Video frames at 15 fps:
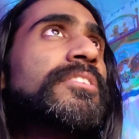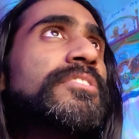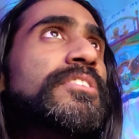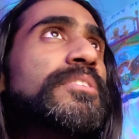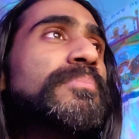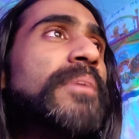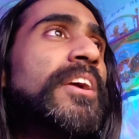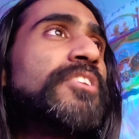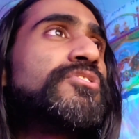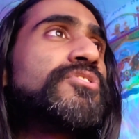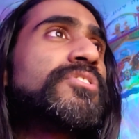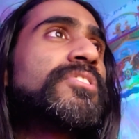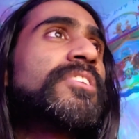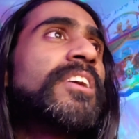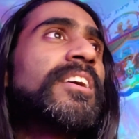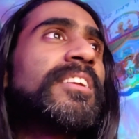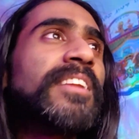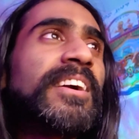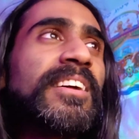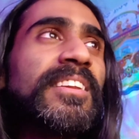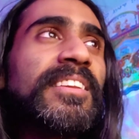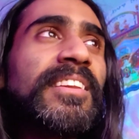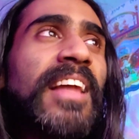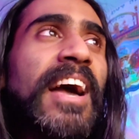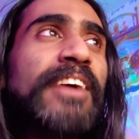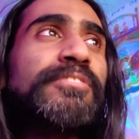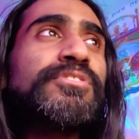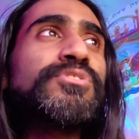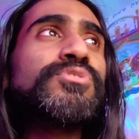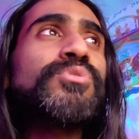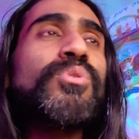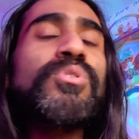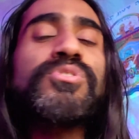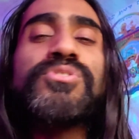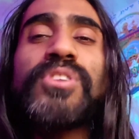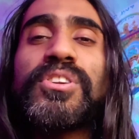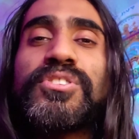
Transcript: D major, like a life source